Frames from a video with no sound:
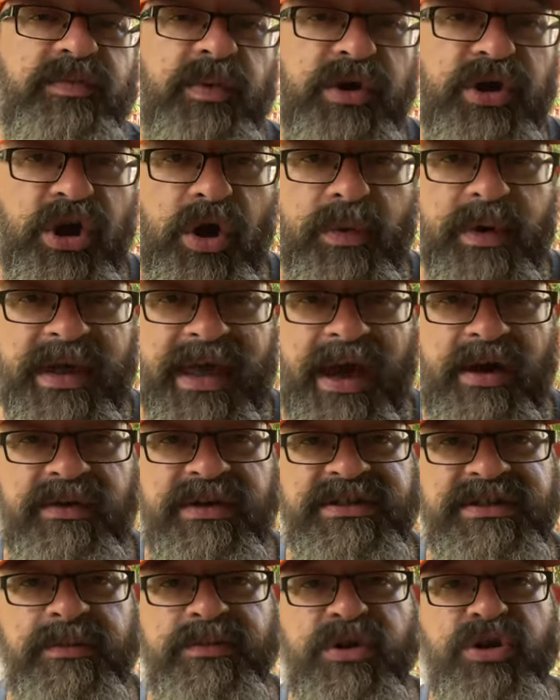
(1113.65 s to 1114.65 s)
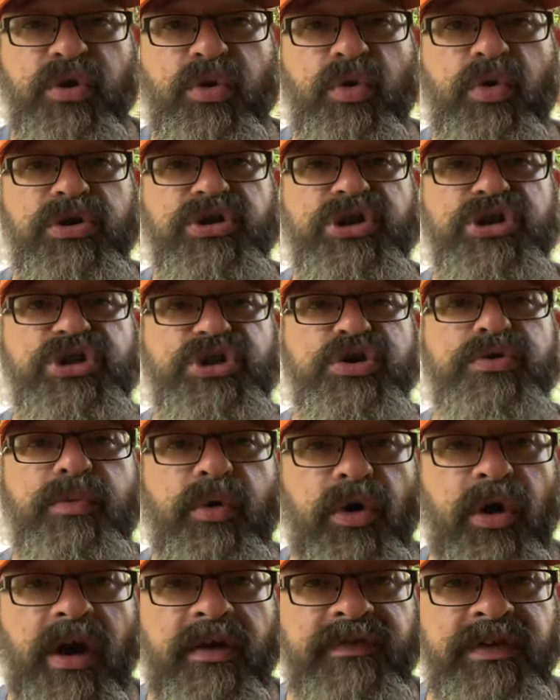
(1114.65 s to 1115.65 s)
where going out is something you're going to do
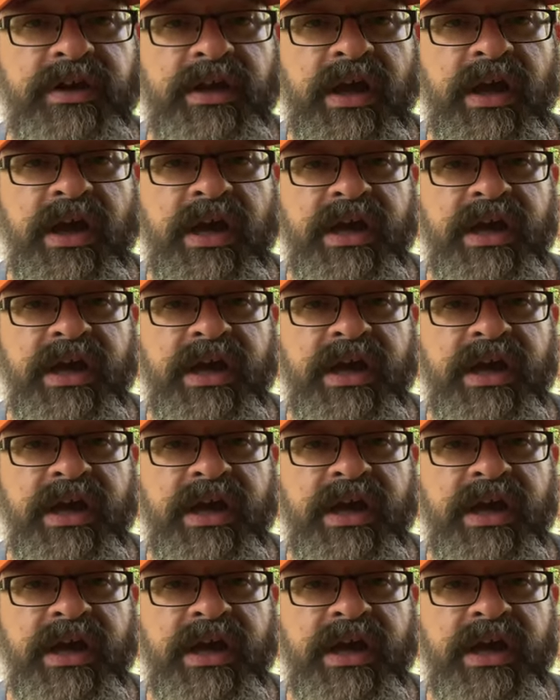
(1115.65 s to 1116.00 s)
more often,